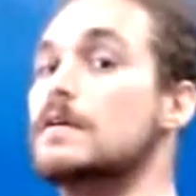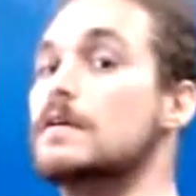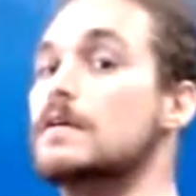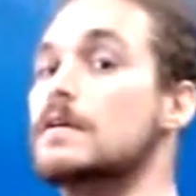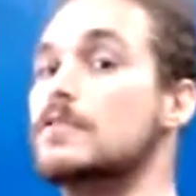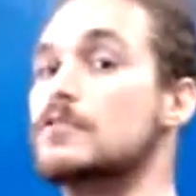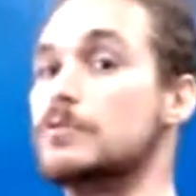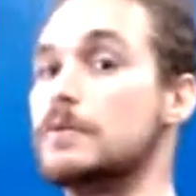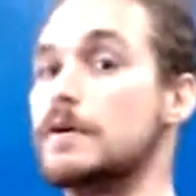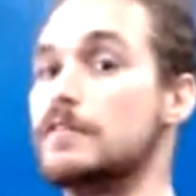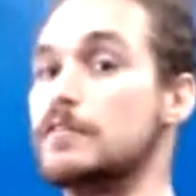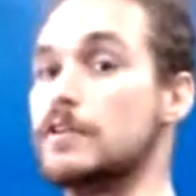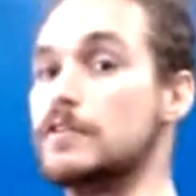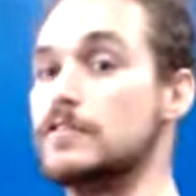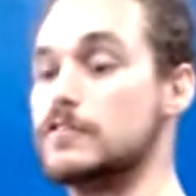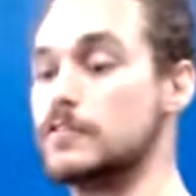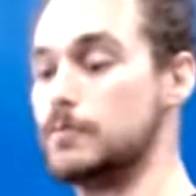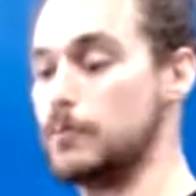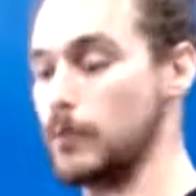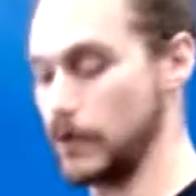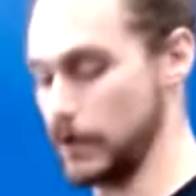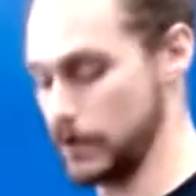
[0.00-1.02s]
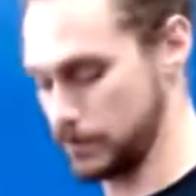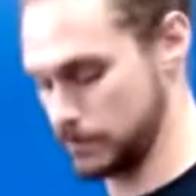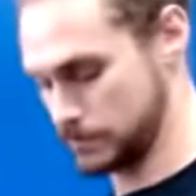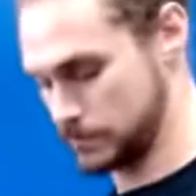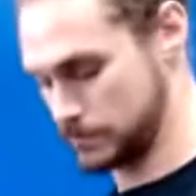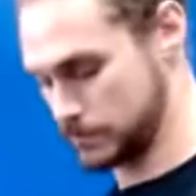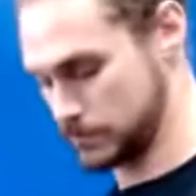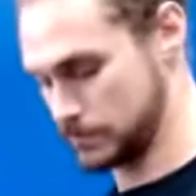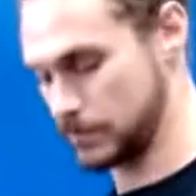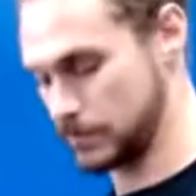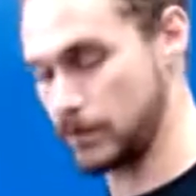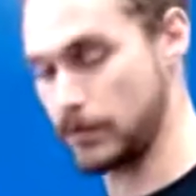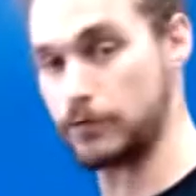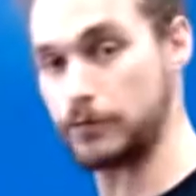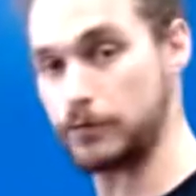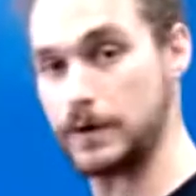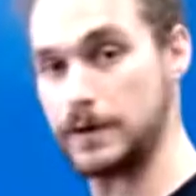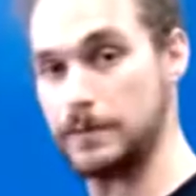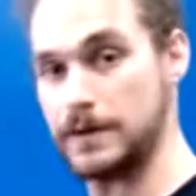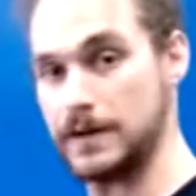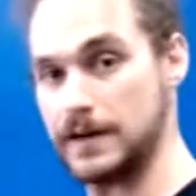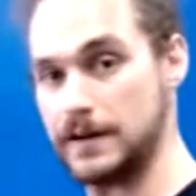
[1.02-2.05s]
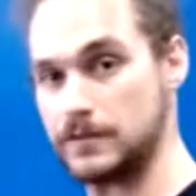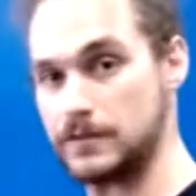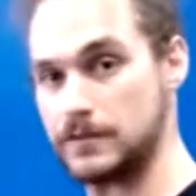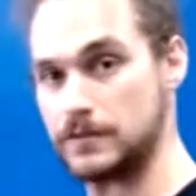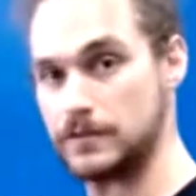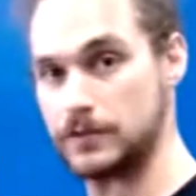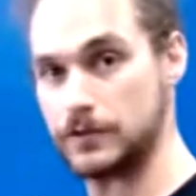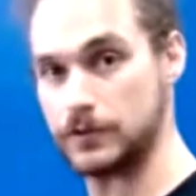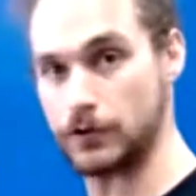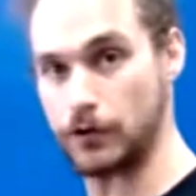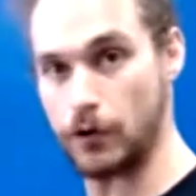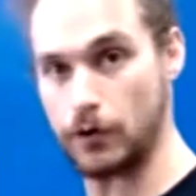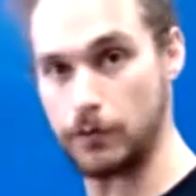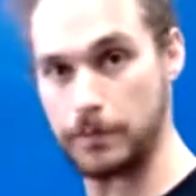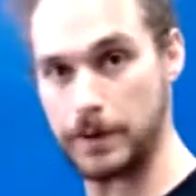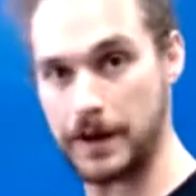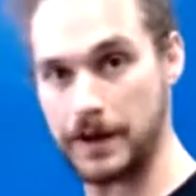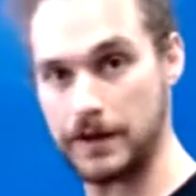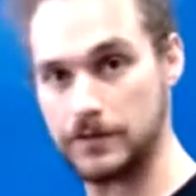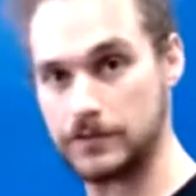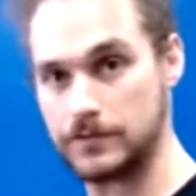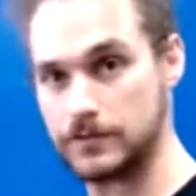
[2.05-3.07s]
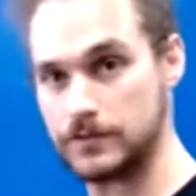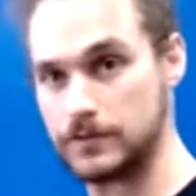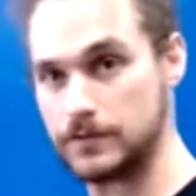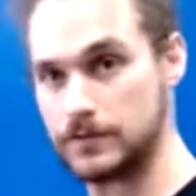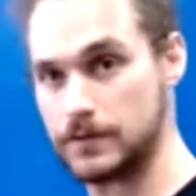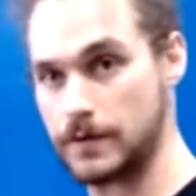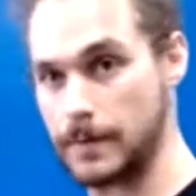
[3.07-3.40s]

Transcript: So we have good support. 3 minutes, your own pace.